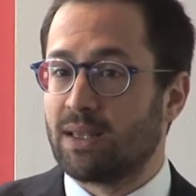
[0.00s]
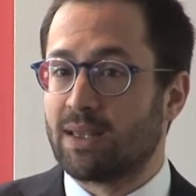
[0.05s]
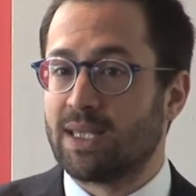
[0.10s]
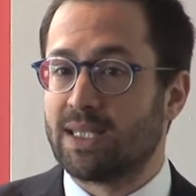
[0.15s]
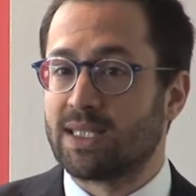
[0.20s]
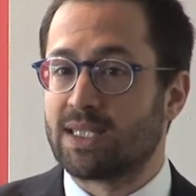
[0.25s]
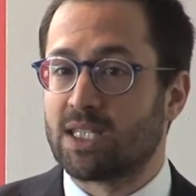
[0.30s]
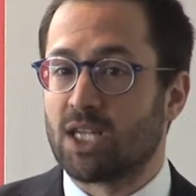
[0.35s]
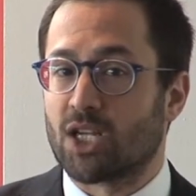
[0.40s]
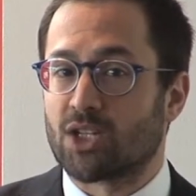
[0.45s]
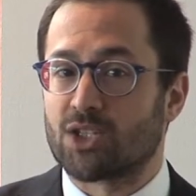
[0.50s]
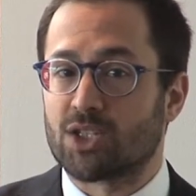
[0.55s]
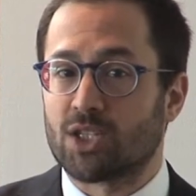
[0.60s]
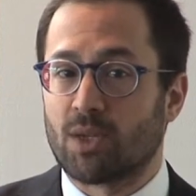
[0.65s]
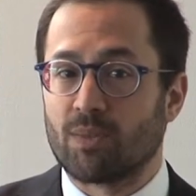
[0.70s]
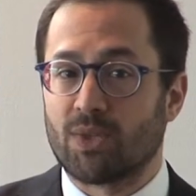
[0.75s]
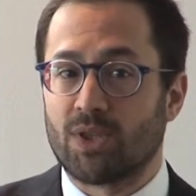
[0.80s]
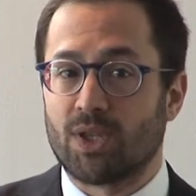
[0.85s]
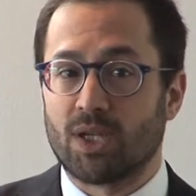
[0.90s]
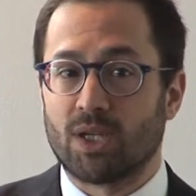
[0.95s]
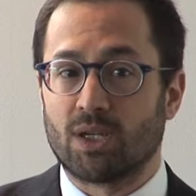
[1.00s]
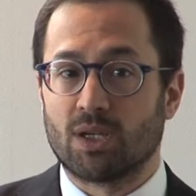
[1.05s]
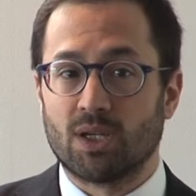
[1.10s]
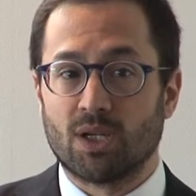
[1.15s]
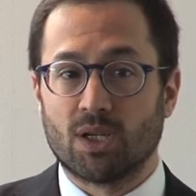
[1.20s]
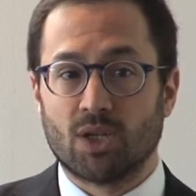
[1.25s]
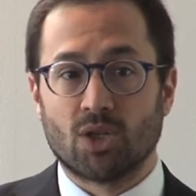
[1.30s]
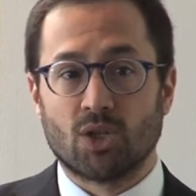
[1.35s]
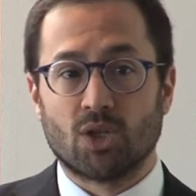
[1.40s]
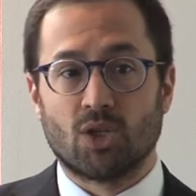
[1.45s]
This is not something
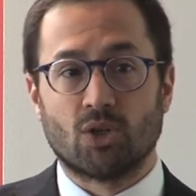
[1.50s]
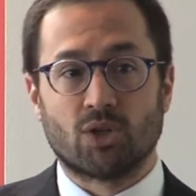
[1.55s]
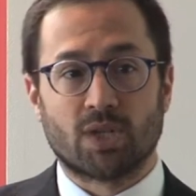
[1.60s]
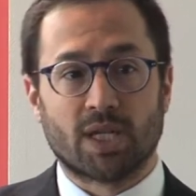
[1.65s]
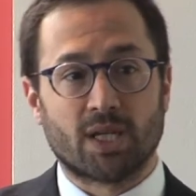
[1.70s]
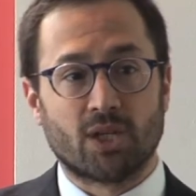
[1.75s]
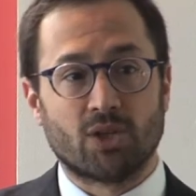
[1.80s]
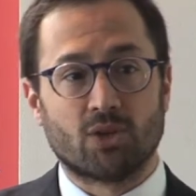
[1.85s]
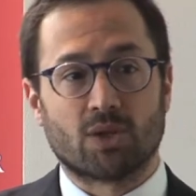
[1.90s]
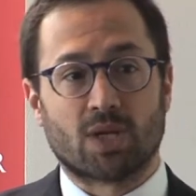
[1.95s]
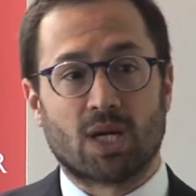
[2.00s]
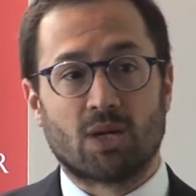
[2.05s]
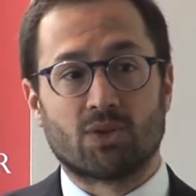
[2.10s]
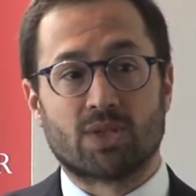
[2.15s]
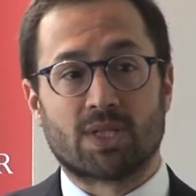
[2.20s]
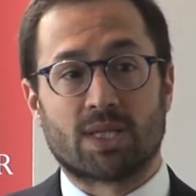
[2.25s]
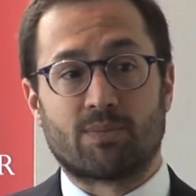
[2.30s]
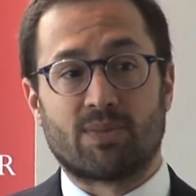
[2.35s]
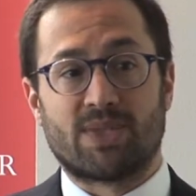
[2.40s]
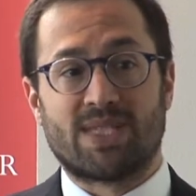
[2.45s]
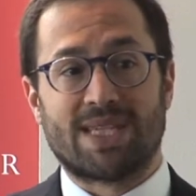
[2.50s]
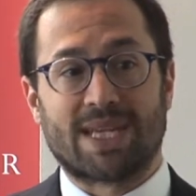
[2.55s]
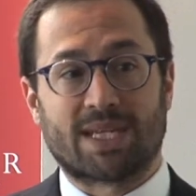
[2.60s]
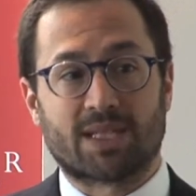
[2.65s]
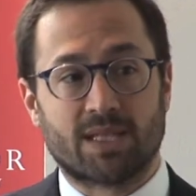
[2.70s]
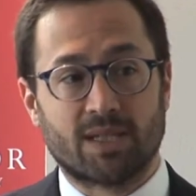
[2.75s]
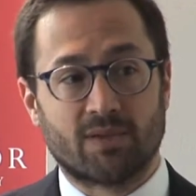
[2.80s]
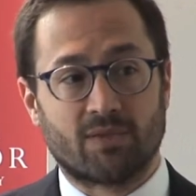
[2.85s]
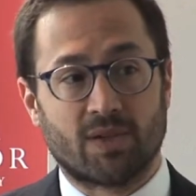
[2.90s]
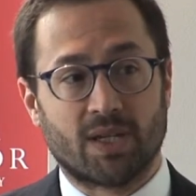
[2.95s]
you take into account
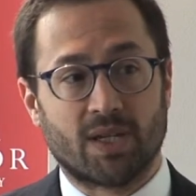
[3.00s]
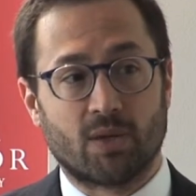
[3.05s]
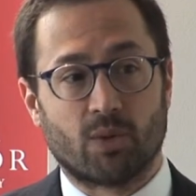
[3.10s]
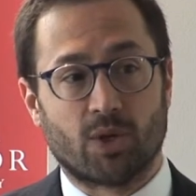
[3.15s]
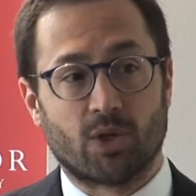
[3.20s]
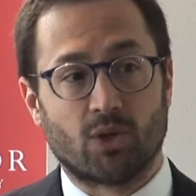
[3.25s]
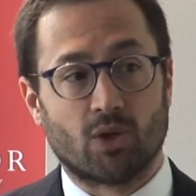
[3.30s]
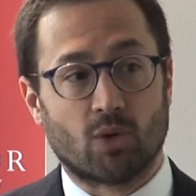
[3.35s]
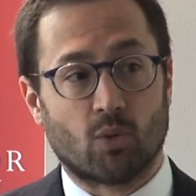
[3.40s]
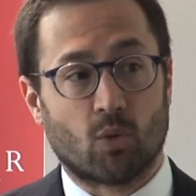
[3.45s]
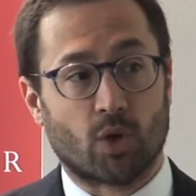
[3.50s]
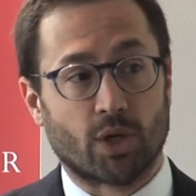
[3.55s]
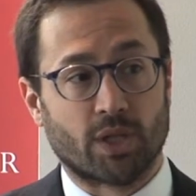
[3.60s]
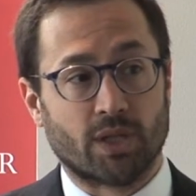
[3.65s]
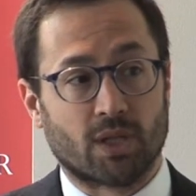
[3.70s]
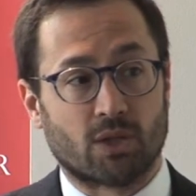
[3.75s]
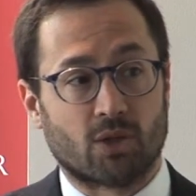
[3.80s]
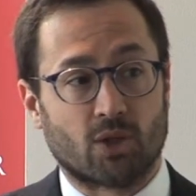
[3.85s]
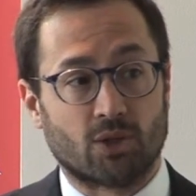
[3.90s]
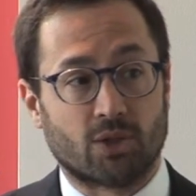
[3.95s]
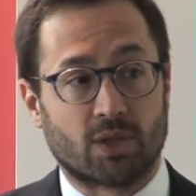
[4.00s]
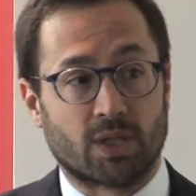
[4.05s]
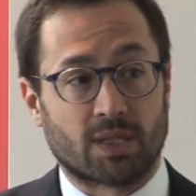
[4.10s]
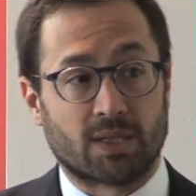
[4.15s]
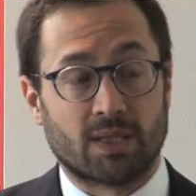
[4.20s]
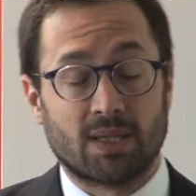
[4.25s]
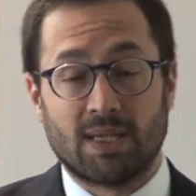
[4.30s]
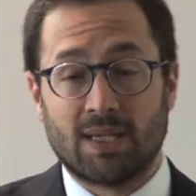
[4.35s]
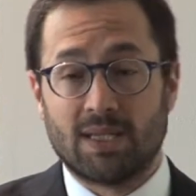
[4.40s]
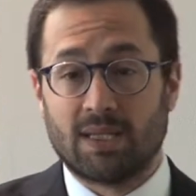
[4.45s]
subjectively when you're awarding the contract.